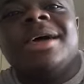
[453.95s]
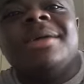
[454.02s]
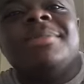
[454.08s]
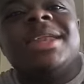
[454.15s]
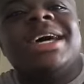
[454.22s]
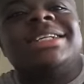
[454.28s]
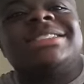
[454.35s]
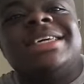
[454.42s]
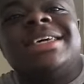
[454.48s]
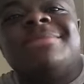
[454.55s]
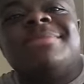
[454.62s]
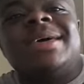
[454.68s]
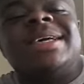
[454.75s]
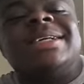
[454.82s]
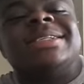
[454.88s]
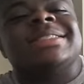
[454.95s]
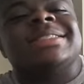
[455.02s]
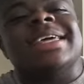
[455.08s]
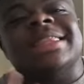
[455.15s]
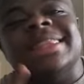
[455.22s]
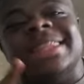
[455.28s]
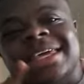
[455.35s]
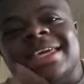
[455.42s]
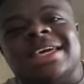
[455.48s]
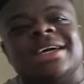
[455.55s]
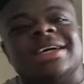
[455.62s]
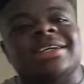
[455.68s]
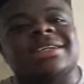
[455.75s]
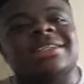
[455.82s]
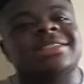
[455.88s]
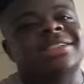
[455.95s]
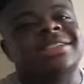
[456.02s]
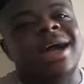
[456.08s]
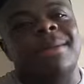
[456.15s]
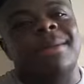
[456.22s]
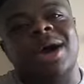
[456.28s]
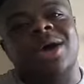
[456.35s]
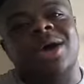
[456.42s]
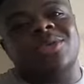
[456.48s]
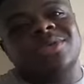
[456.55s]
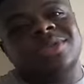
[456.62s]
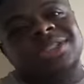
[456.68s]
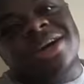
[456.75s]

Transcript: But yeah, man, that's it, man. Stay lit. I'm